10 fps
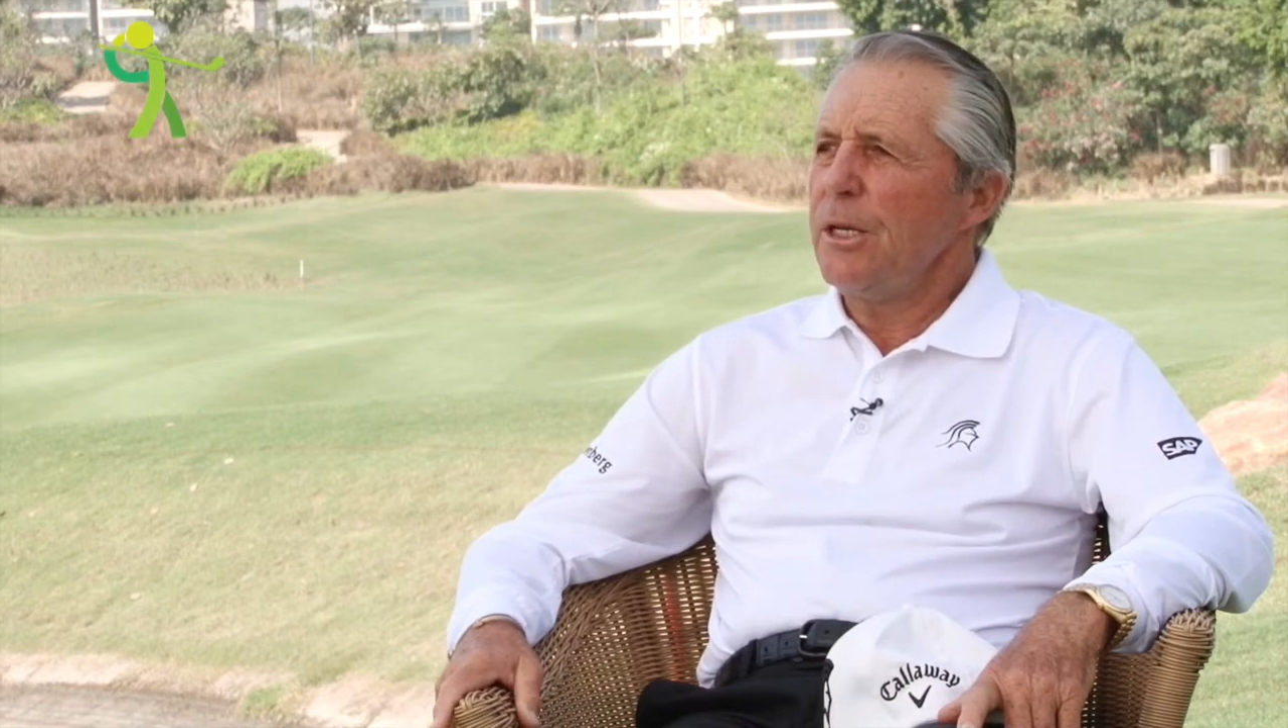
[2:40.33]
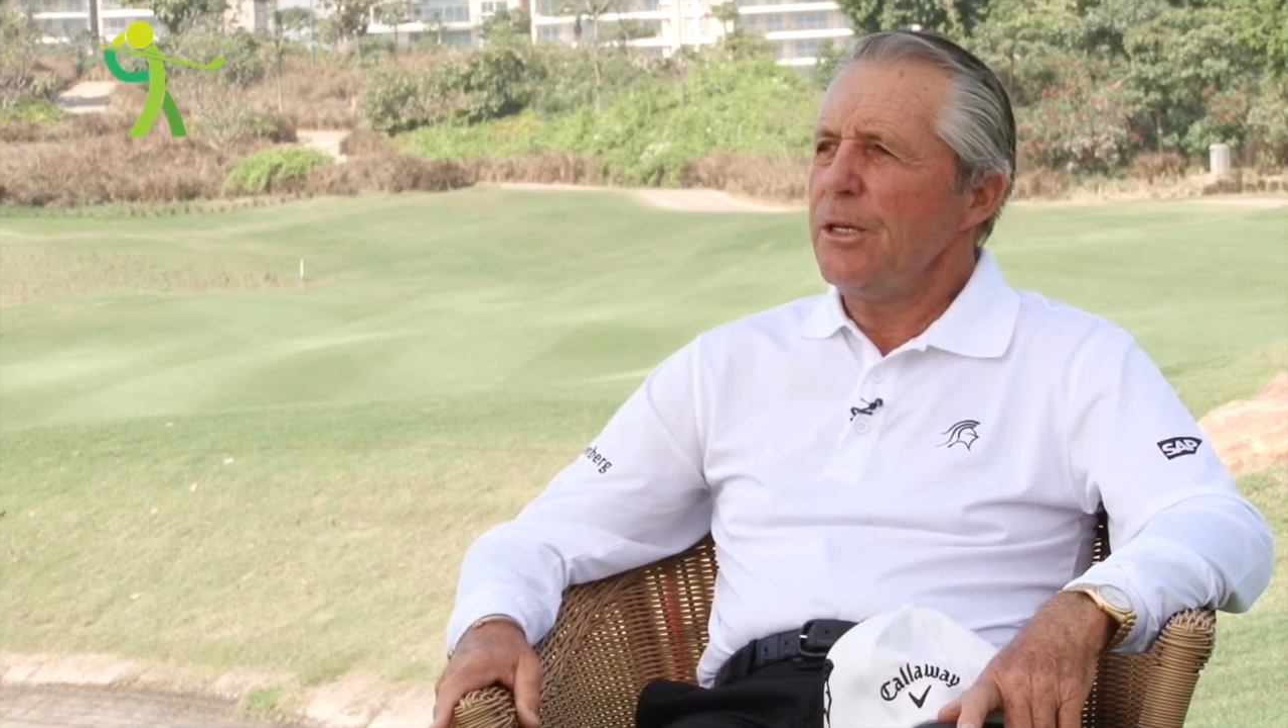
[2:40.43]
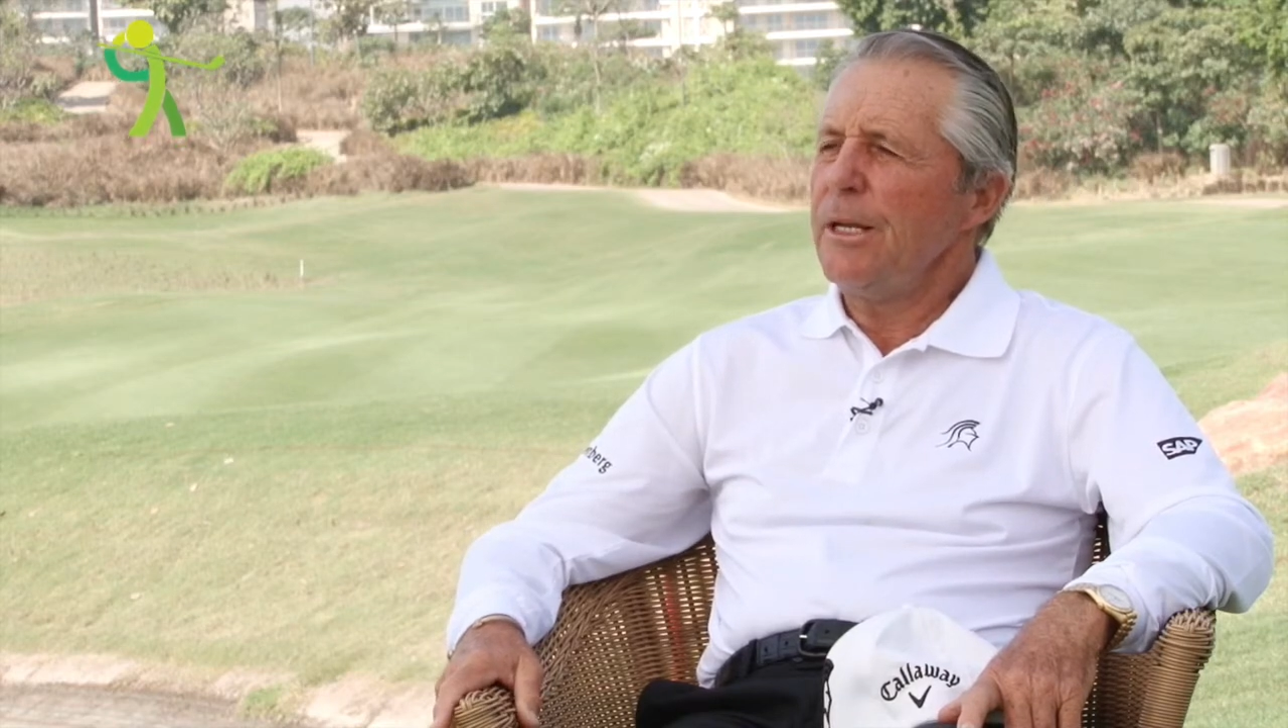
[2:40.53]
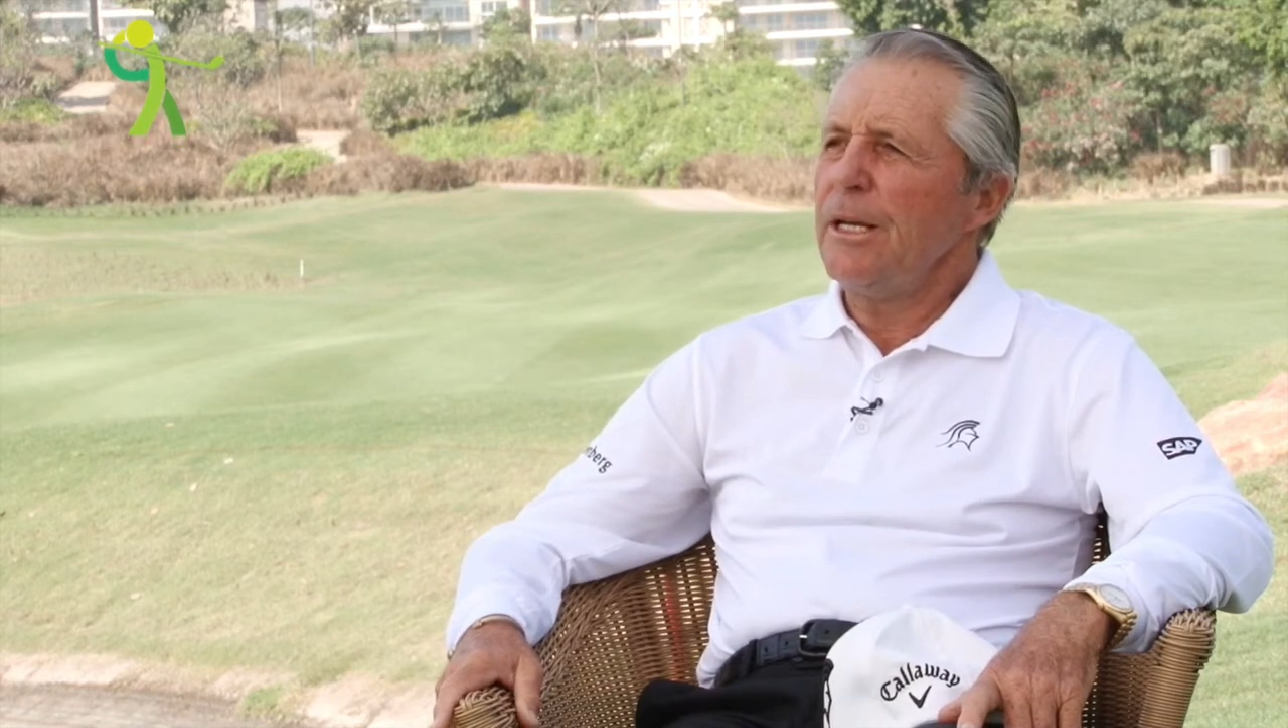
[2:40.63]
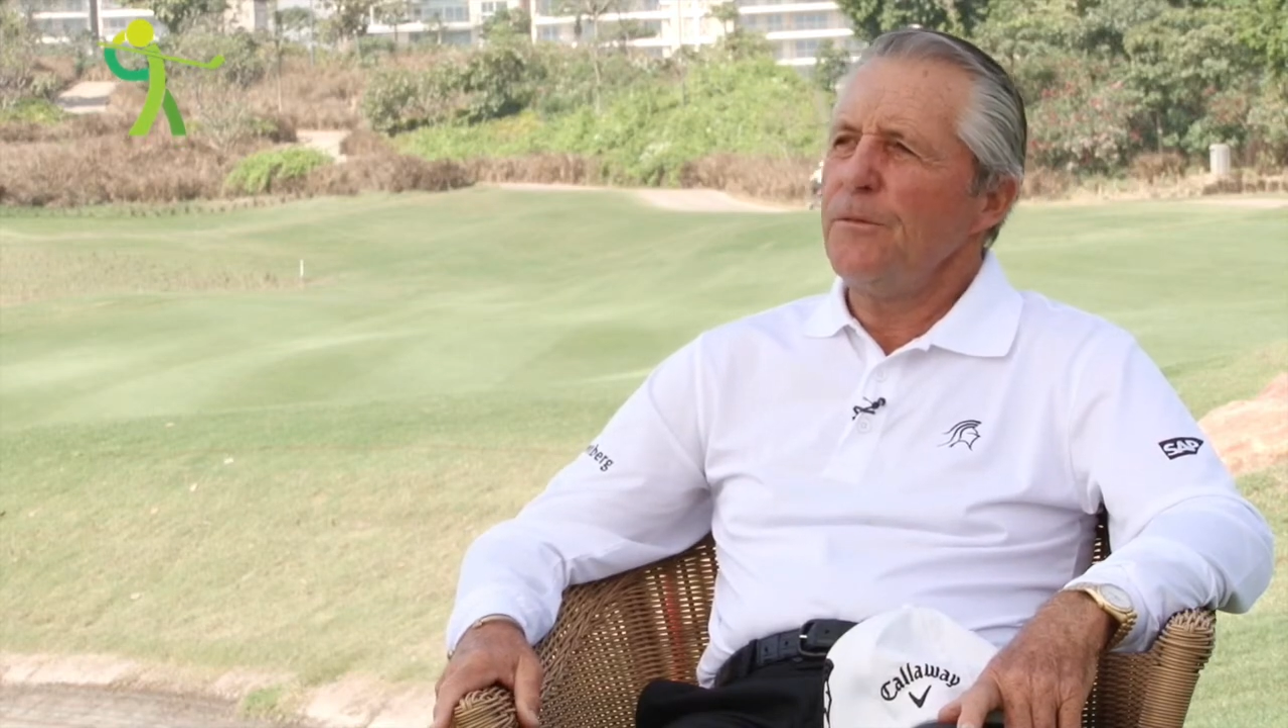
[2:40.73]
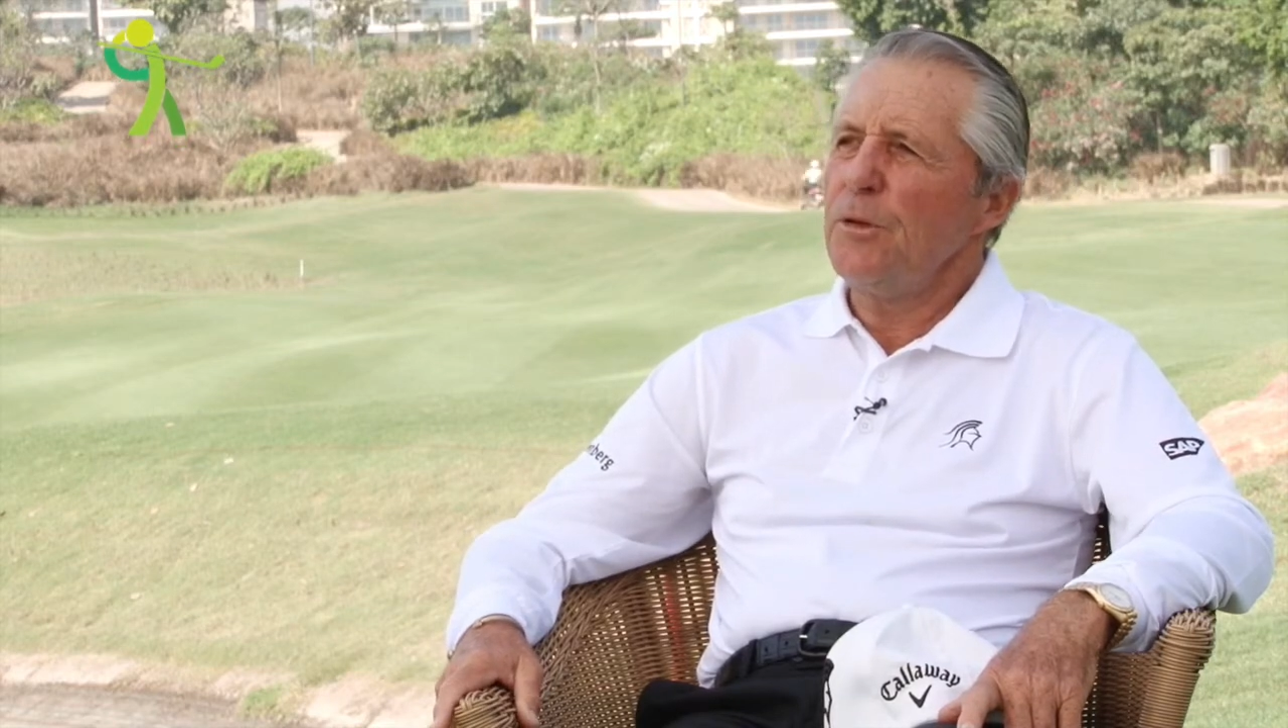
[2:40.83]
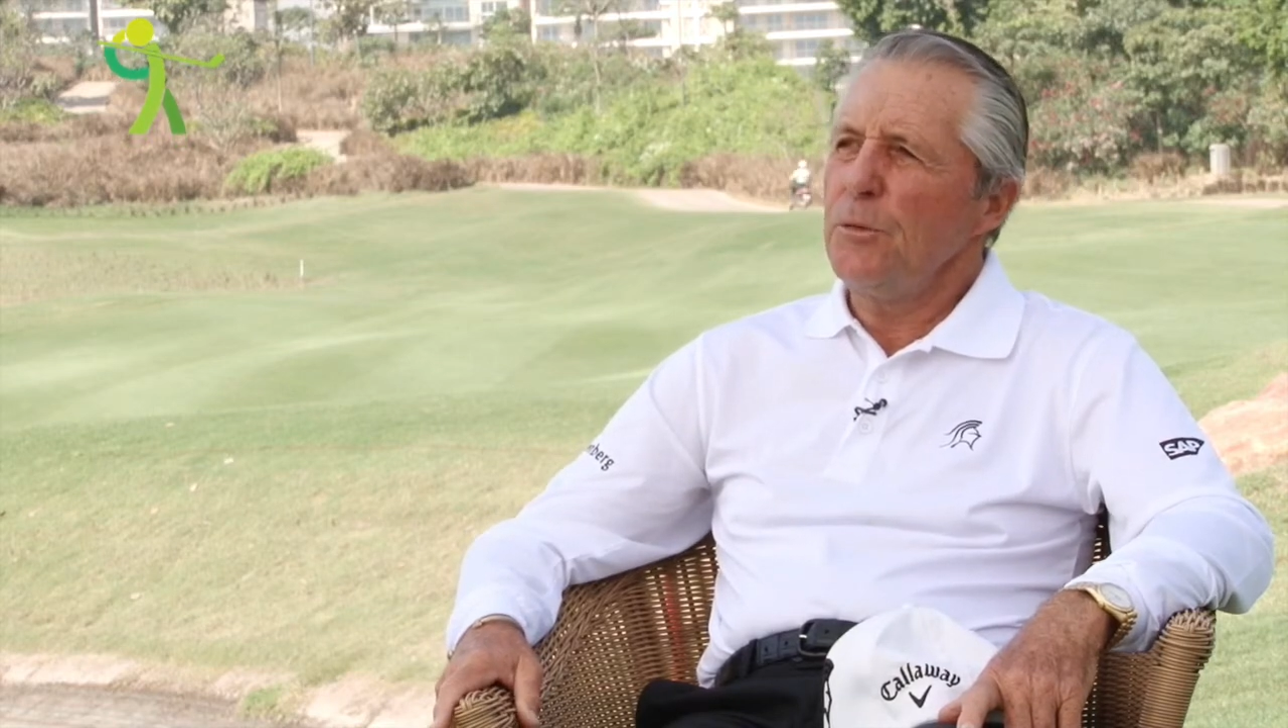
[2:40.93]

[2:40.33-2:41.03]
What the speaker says: if